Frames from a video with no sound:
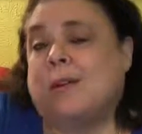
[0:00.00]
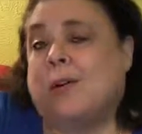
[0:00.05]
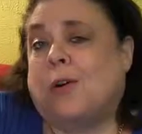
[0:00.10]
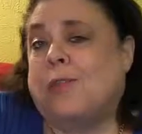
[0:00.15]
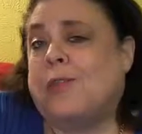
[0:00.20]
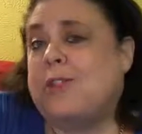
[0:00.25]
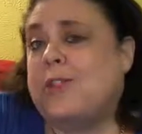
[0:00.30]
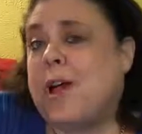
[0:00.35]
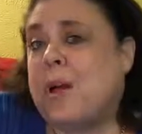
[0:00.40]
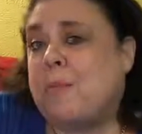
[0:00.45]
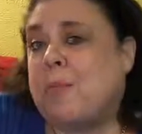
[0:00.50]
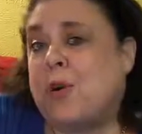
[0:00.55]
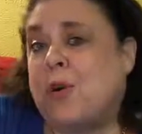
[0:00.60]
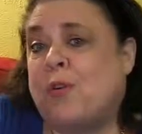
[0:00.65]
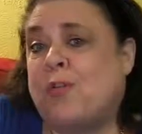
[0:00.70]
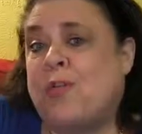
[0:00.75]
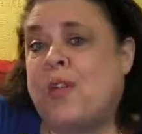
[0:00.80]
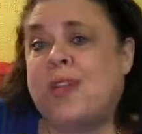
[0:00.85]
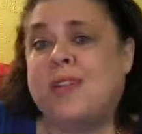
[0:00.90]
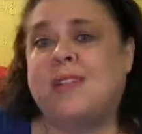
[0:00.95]
Or if it's not
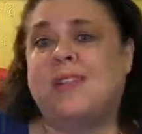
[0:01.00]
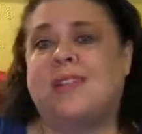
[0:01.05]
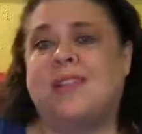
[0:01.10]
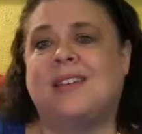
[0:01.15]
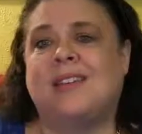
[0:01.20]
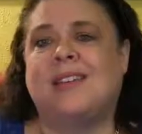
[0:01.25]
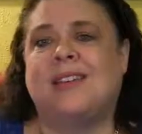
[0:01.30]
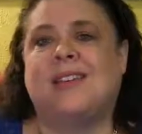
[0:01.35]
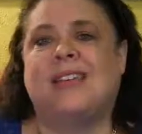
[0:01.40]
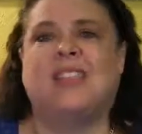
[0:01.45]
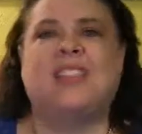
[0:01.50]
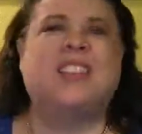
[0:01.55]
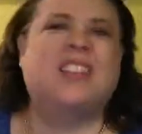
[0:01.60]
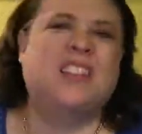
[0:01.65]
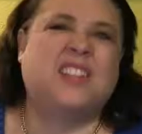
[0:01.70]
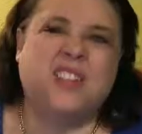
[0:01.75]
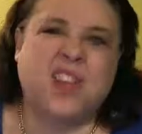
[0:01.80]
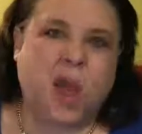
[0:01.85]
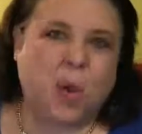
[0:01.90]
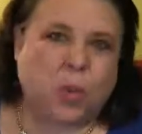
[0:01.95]
perfect, then
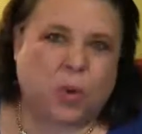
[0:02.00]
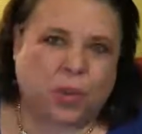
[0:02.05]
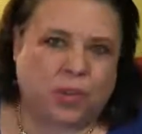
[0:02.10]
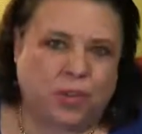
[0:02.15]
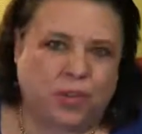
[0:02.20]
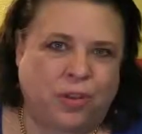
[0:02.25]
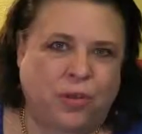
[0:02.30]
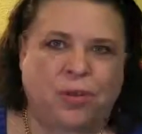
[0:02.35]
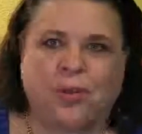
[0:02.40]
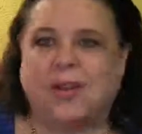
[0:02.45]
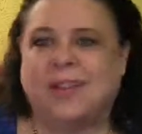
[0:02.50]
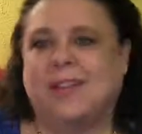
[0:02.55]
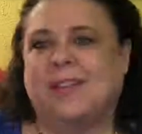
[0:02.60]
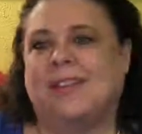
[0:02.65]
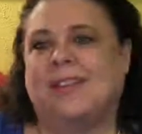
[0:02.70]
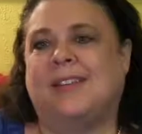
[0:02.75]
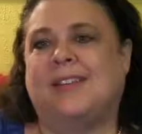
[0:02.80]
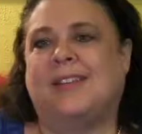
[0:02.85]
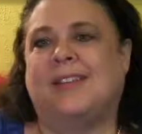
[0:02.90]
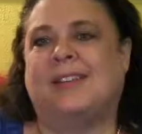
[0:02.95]
it's not worth doing.
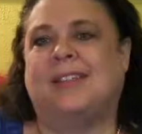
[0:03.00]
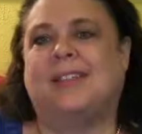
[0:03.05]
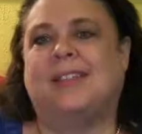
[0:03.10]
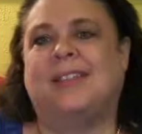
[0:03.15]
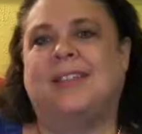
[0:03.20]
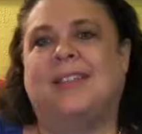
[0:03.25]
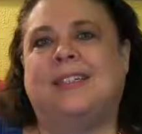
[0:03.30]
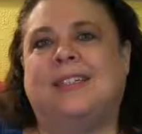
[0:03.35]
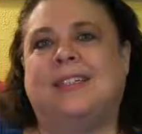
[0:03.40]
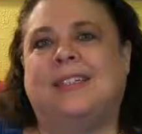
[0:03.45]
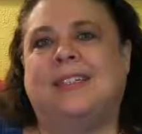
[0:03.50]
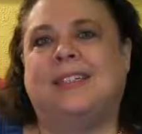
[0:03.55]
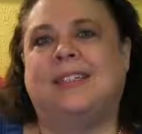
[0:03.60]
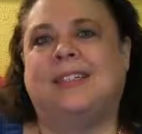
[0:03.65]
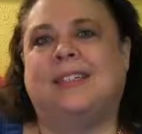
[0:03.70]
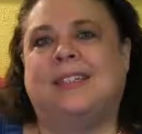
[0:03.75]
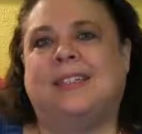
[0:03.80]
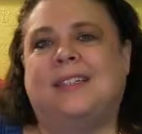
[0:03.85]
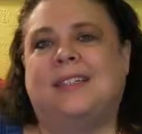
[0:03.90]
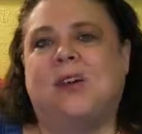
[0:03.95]

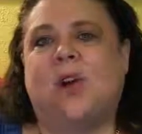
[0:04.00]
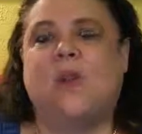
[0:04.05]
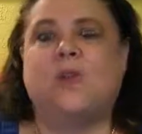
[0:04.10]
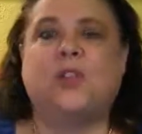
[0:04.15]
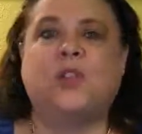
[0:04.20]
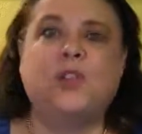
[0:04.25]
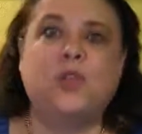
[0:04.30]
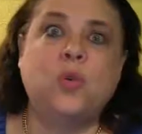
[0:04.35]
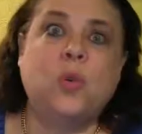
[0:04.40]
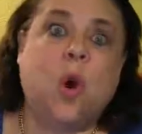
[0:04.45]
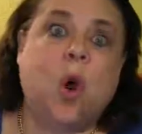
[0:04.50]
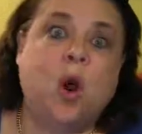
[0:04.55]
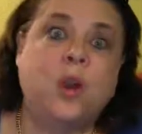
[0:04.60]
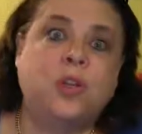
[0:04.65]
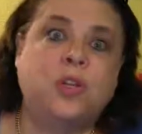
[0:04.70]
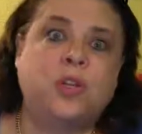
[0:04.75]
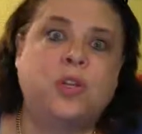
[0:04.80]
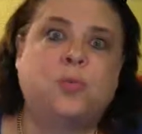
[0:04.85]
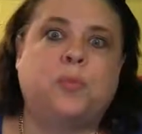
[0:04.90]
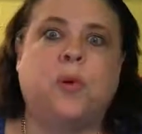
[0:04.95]
Or if it's too
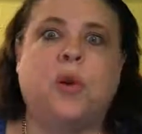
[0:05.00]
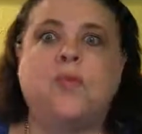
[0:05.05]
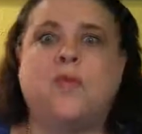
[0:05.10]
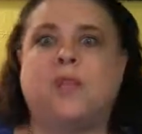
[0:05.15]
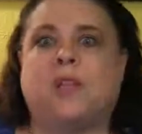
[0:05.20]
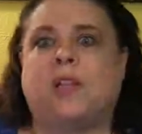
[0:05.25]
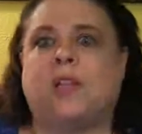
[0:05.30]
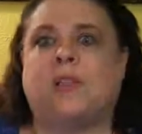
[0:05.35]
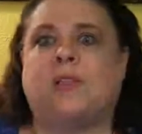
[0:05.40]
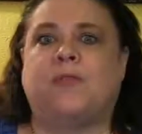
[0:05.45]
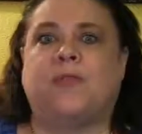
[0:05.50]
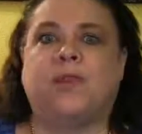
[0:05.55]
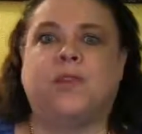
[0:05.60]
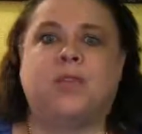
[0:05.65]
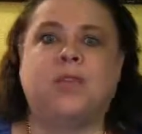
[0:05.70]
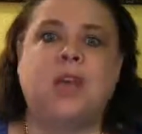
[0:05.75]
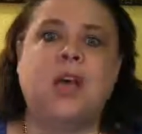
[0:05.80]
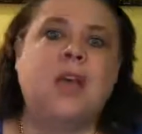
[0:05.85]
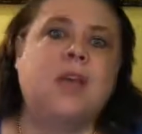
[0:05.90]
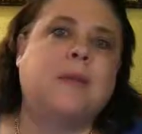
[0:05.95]
hard to do perfectly the
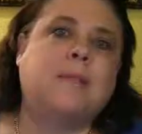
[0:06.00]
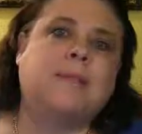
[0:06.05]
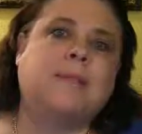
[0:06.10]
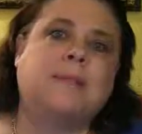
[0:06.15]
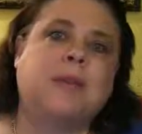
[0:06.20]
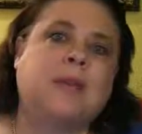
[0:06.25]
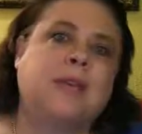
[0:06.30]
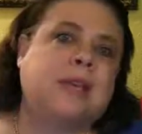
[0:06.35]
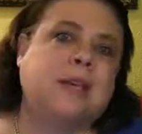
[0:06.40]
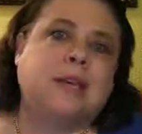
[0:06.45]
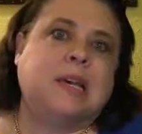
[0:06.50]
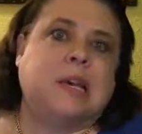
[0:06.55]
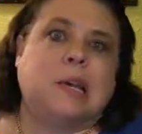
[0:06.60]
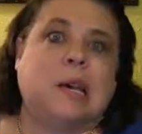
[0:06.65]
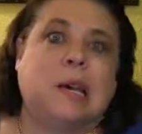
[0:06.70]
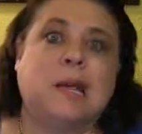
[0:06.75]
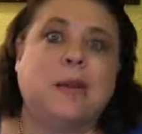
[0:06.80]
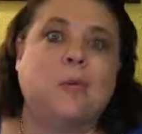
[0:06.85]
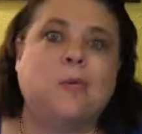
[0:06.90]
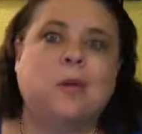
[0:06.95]
first time,
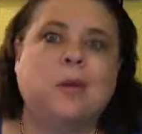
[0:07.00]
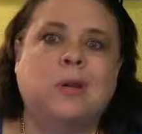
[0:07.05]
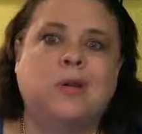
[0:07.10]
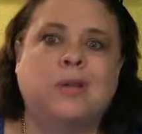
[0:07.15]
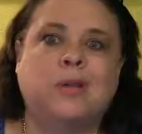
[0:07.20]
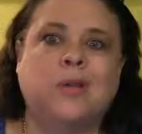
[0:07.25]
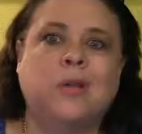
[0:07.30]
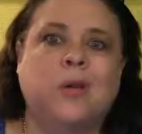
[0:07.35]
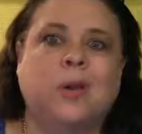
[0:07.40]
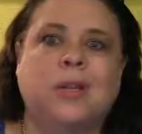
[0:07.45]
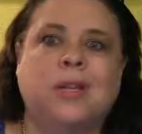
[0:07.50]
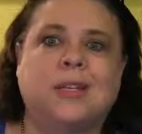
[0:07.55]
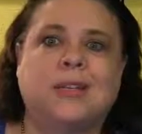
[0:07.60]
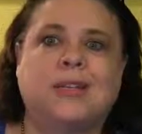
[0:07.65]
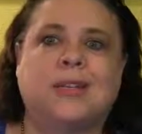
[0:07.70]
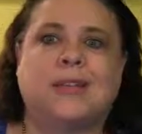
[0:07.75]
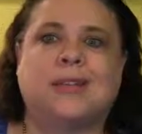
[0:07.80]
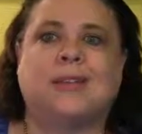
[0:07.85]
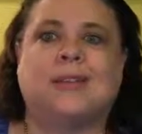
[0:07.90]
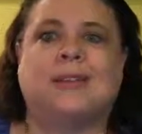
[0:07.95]
I don't want to do
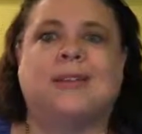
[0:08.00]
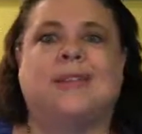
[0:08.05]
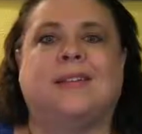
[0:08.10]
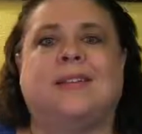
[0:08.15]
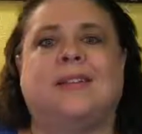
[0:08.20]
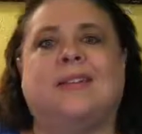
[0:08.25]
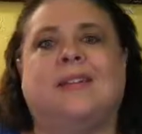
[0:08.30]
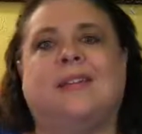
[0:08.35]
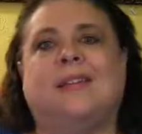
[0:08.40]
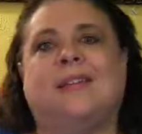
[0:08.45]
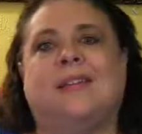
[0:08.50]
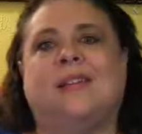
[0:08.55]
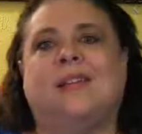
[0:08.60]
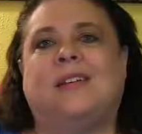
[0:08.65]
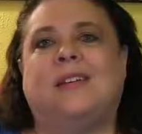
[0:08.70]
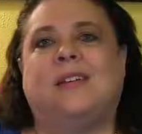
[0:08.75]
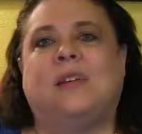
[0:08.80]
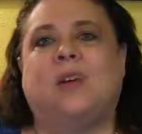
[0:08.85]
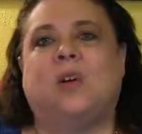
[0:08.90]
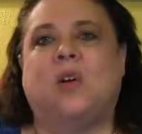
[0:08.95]
it.
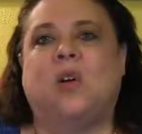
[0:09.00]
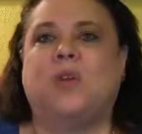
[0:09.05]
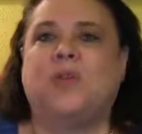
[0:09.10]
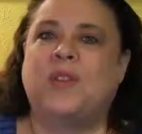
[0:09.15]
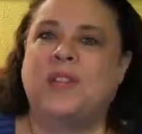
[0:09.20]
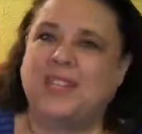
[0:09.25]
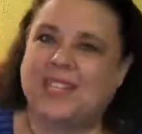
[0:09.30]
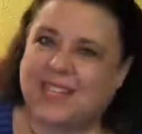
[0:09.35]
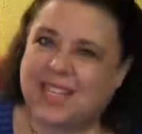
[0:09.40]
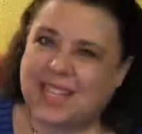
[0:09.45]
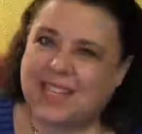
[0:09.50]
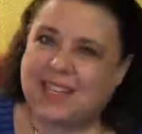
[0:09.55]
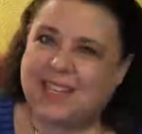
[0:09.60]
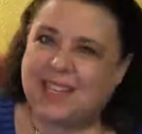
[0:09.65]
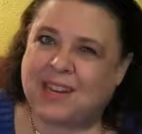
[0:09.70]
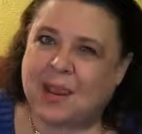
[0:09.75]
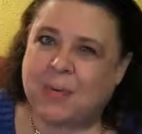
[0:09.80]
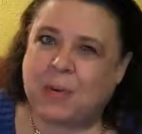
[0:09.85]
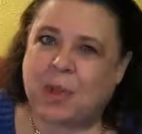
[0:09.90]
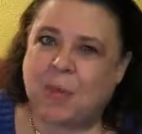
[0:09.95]
Or if he sees
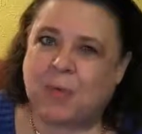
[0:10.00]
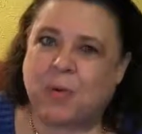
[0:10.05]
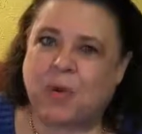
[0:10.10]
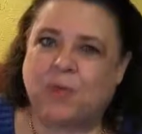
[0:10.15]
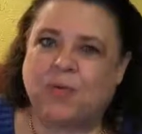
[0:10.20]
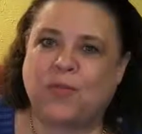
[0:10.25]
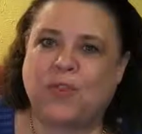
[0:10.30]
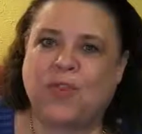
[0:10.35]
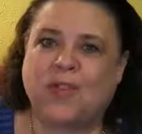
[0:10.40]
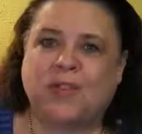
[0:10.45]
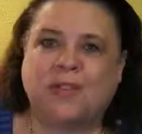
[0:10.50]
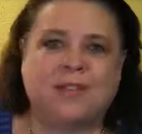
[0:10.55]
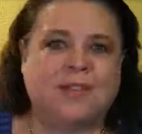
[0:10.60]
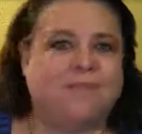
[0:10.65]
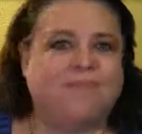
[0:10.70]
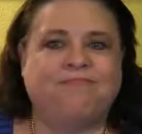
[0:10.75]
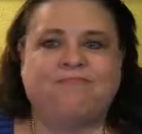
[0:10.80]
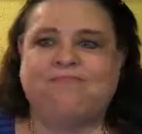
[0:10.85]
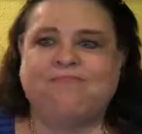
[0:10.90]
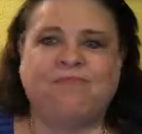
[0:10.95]
that I'm not perfect,
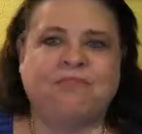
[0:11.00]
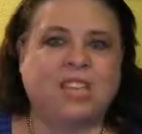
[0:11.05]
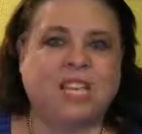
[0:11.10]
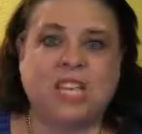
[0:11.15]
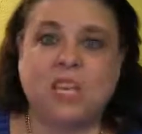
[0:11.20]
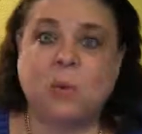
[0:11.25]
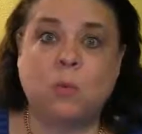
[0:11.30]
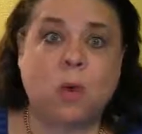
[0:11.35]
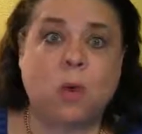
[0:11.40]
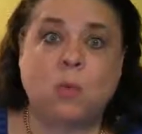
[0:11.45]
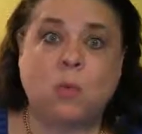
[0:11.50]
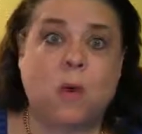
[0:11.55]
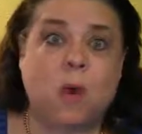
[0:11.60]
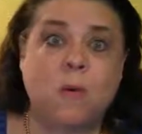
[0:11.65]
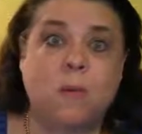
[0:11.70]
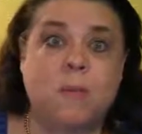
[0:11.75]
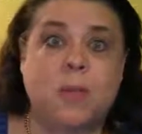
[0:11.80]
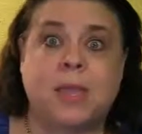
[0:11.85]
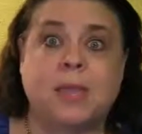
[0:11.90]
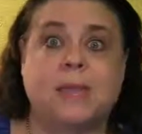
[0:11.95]
he won't
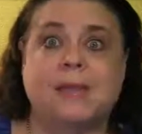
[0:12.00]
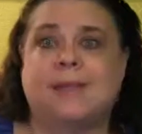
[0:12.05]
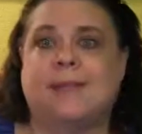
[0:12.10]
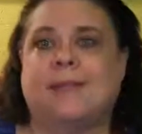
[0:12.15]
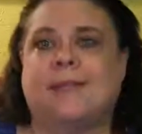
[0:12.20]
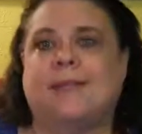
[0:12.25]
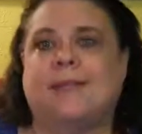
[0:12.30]
want me.